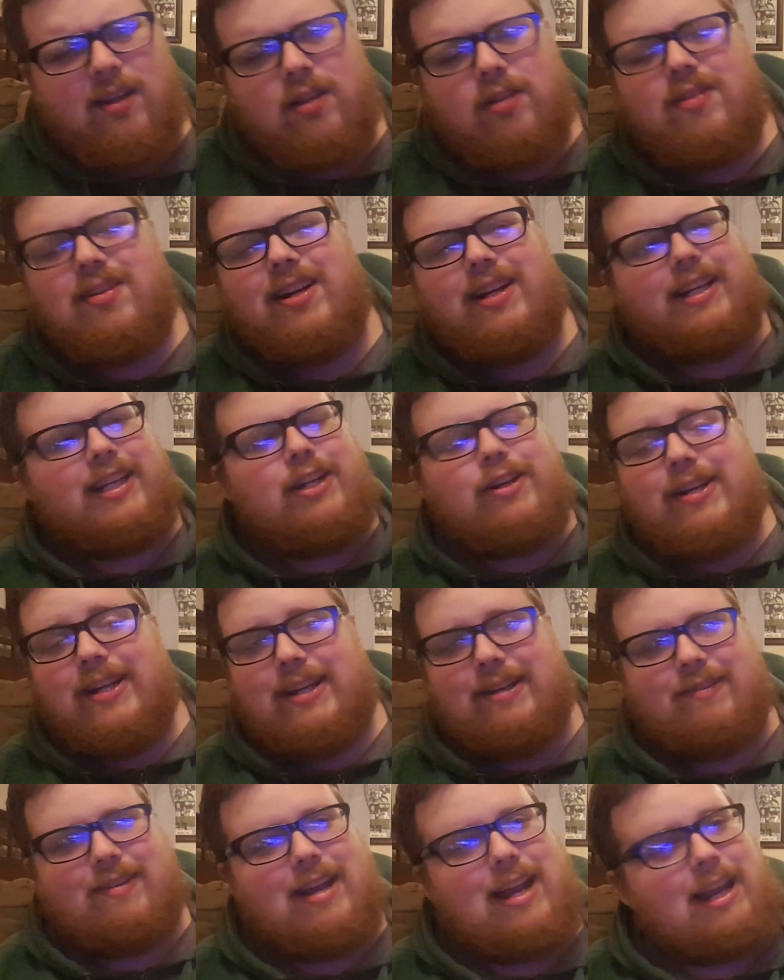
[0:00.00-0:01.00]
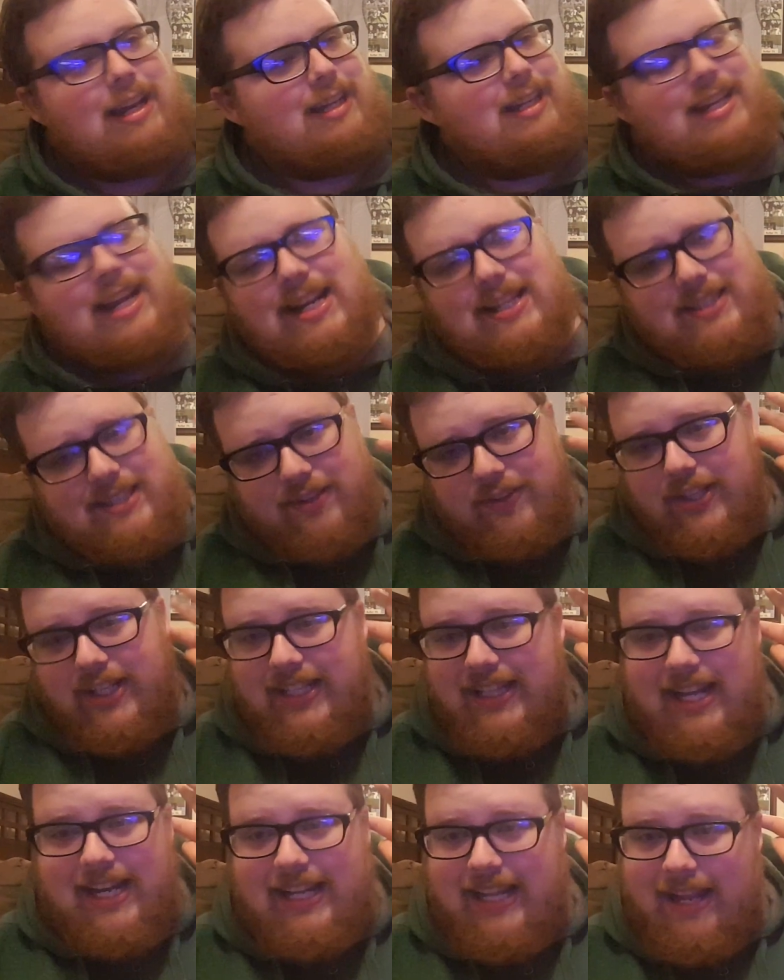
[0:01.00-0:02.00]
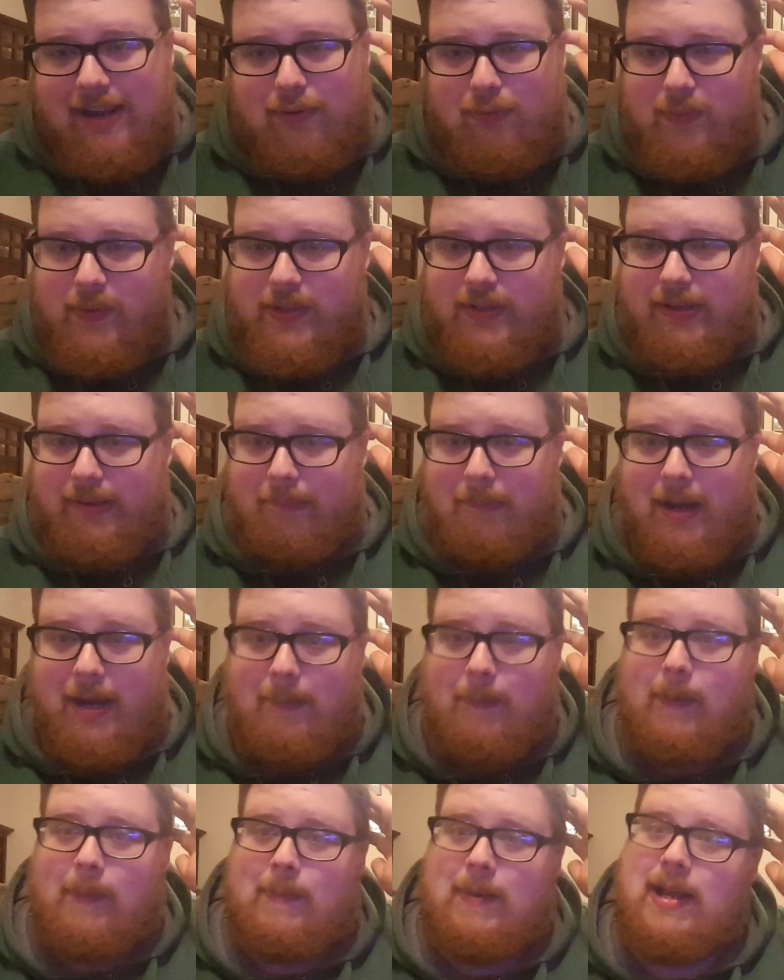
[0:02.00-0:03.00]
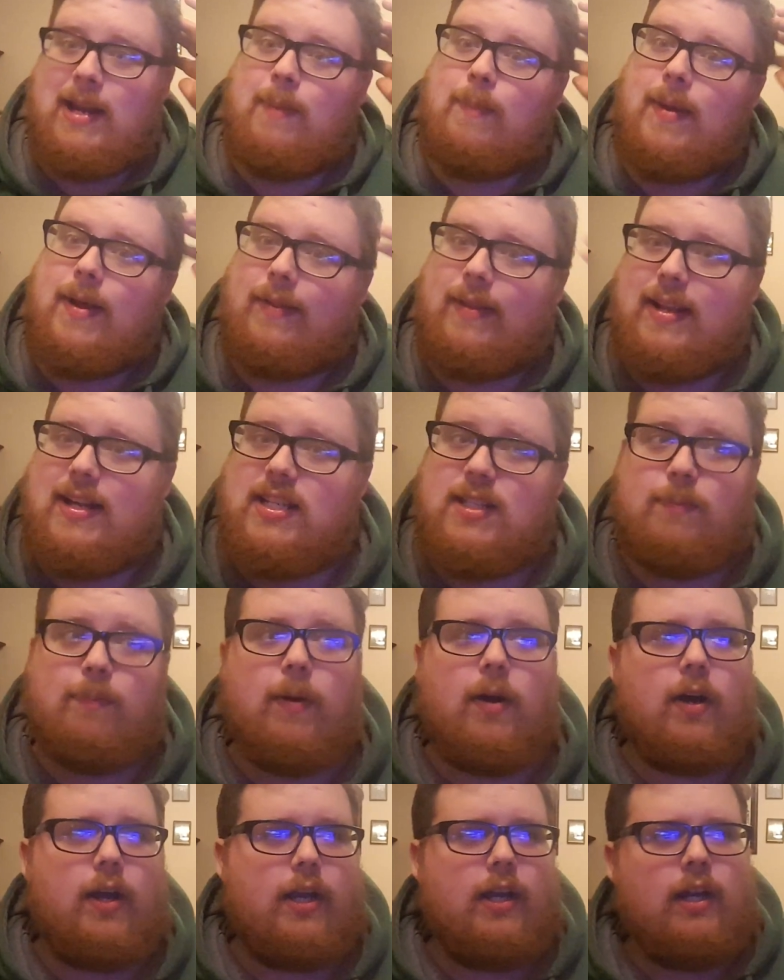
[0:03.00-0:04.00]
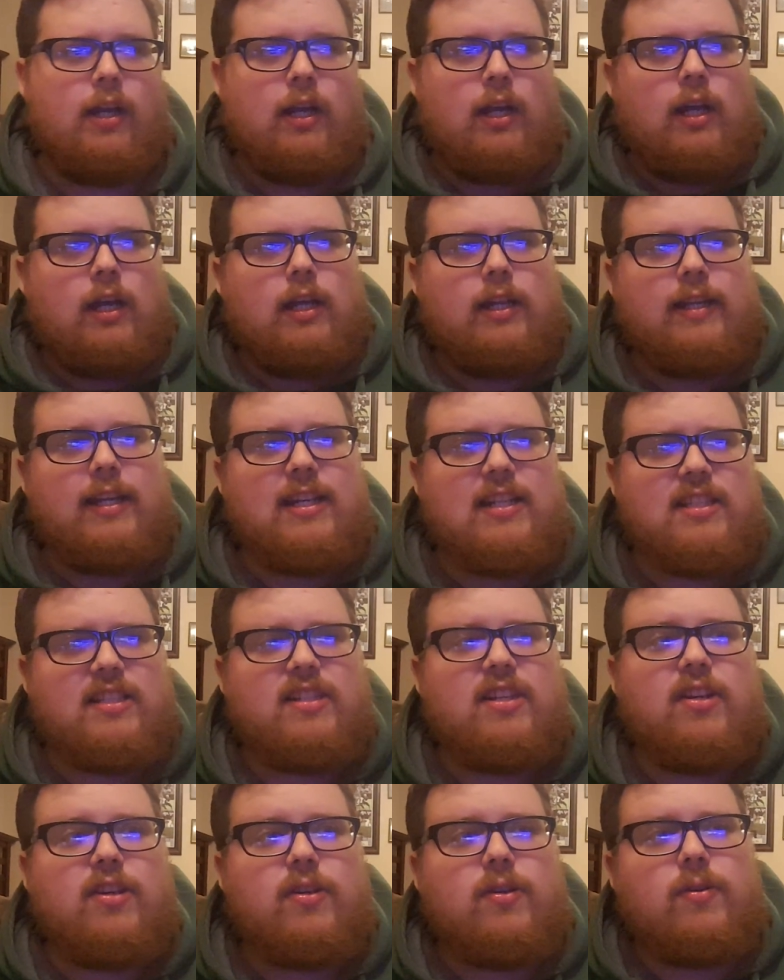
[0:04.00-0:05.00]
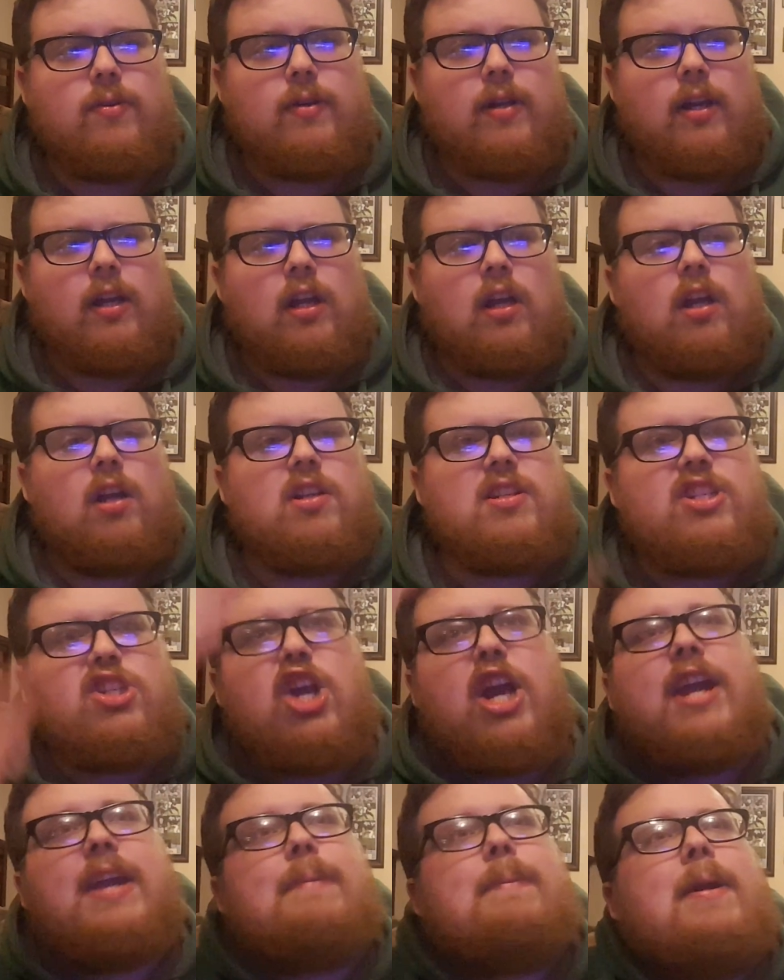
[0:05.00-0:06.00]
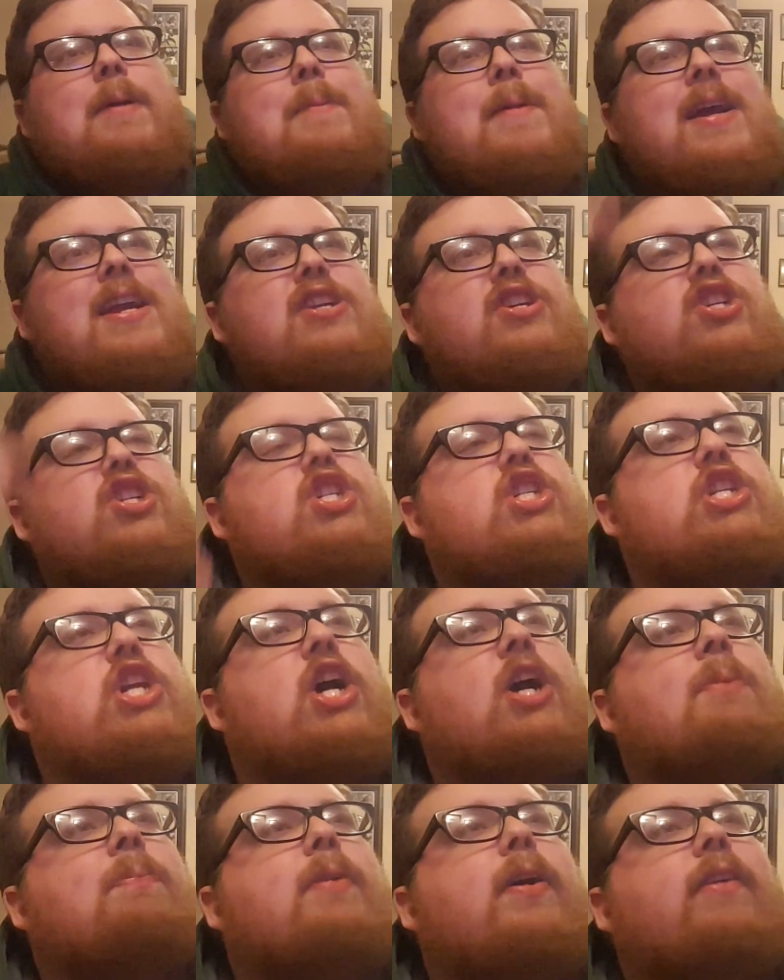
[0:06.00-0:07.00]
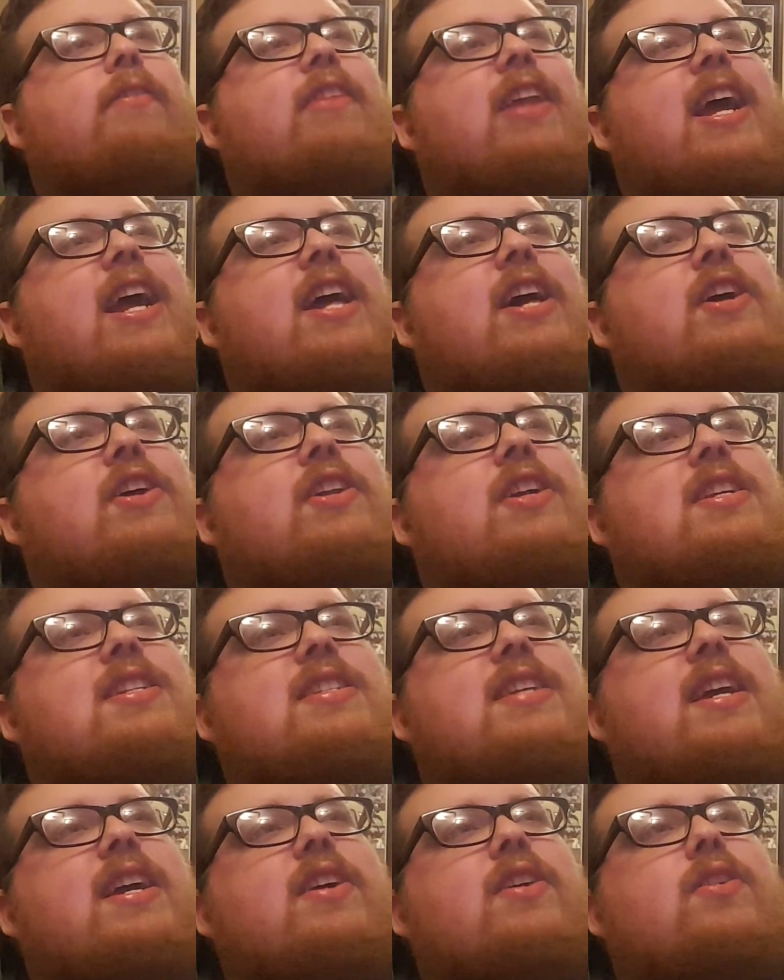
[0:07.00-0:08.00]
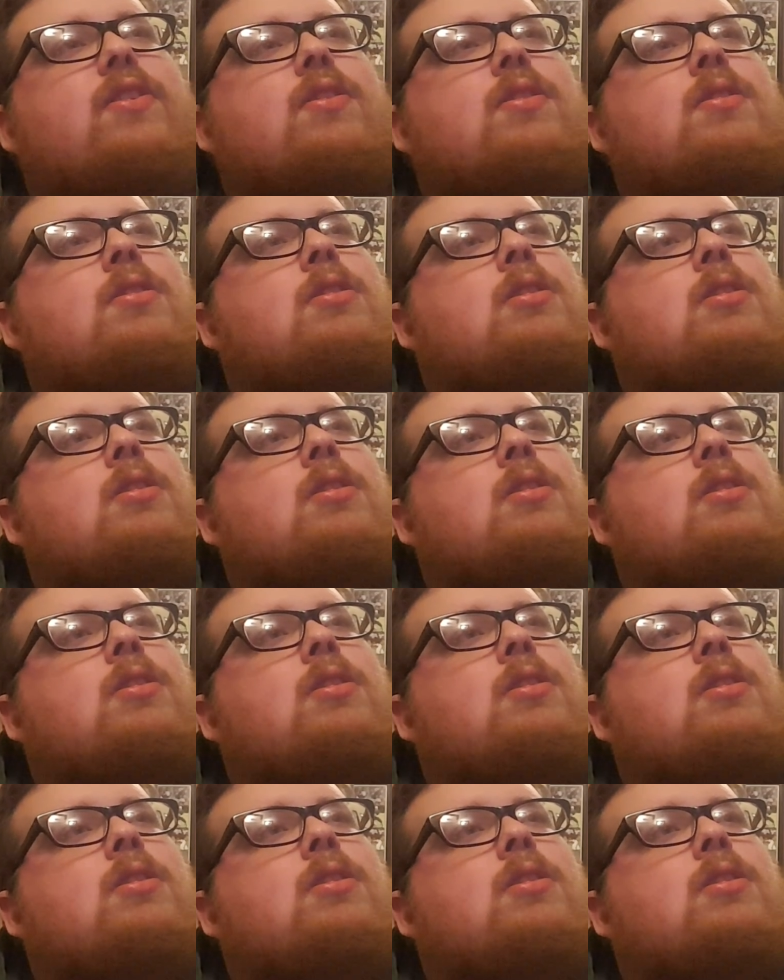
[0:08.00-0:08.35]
Look, you didn't. That's the only thing that really made me mad about that spot. This dude, Shane McMahon, just jumped off the Hell in a Cell,